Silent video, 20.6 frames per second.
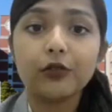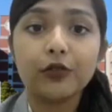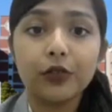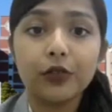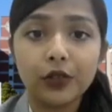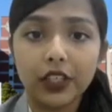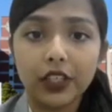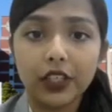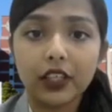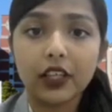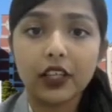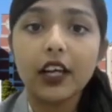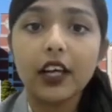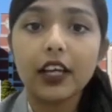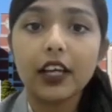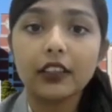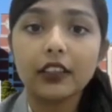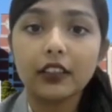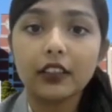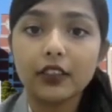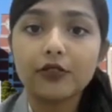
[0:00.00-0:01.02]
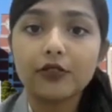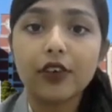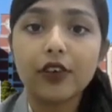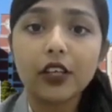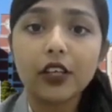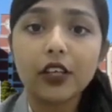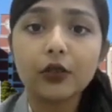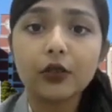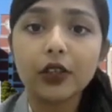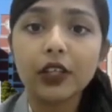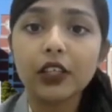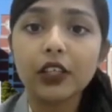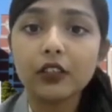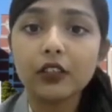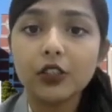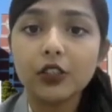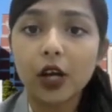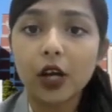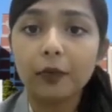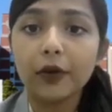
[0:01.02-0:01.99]
Vunik, India's fast-growing
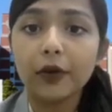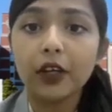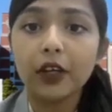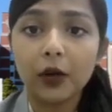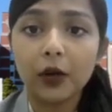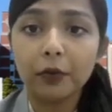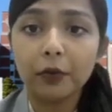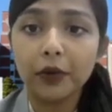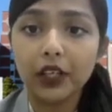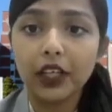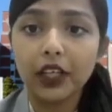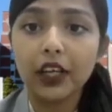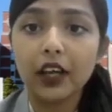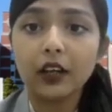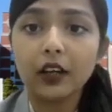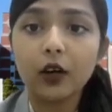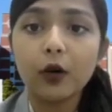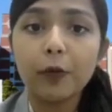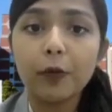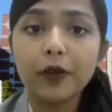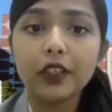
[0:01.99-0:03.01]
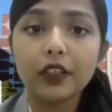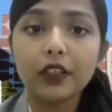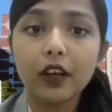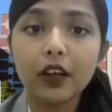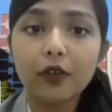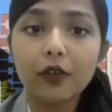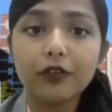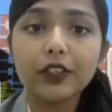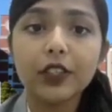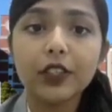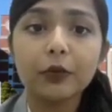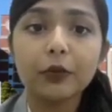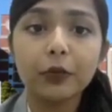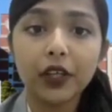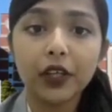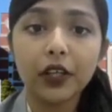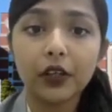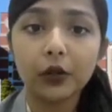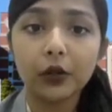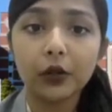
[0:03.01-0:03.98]
shopping company, and opened an office in
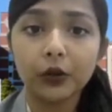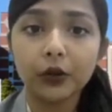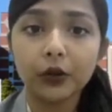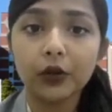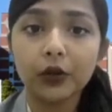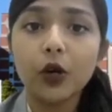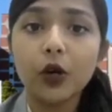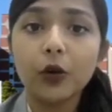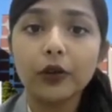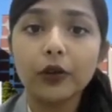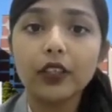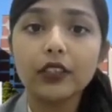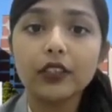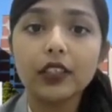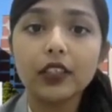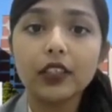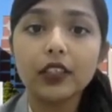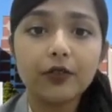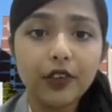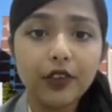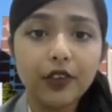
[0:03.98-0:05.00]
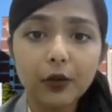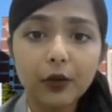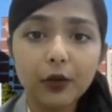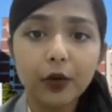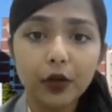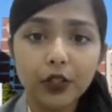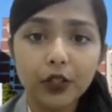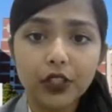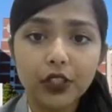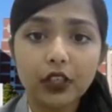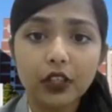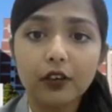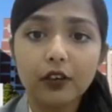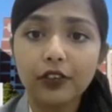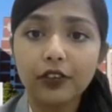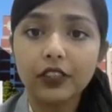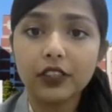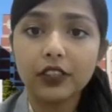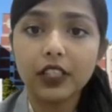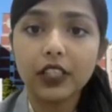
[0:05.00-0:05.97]
Bengaluru with a significant portion of
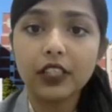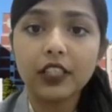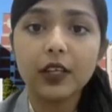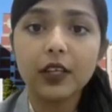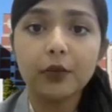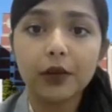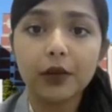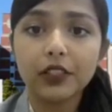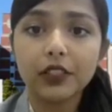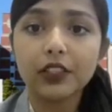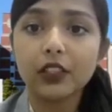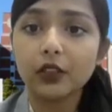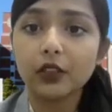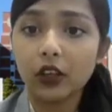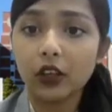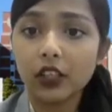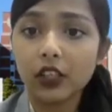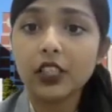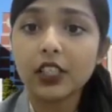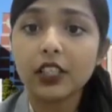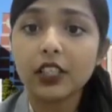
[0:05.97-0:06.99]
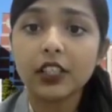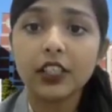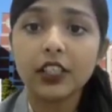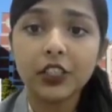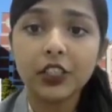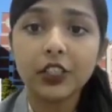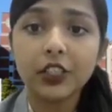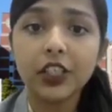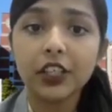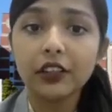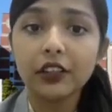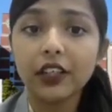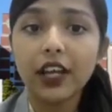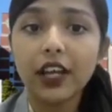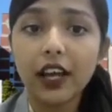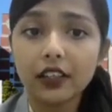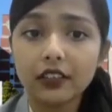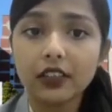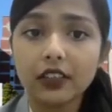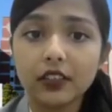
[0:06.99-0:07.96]
its India-based technology and engineering
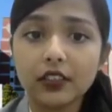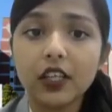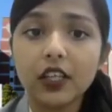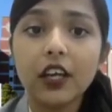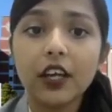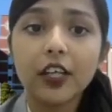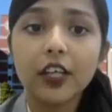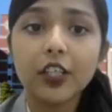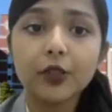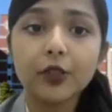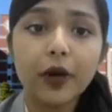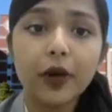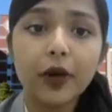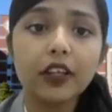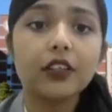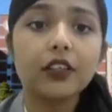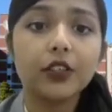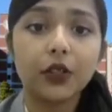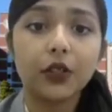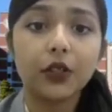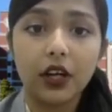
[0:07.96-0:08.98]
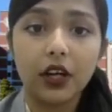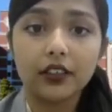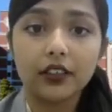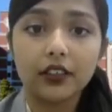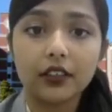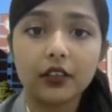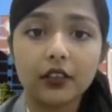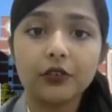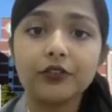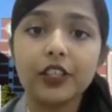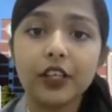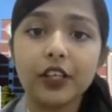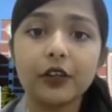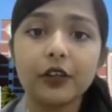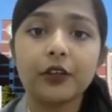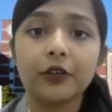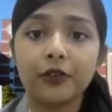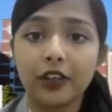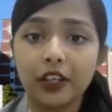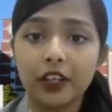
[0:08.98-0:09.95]
assets, expanding its horizon of tech
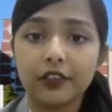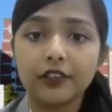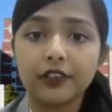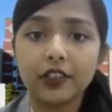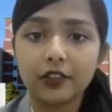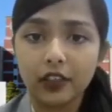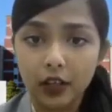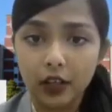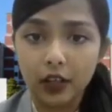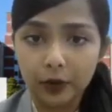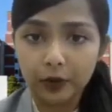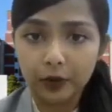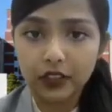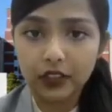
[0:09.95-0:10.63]
innovative development.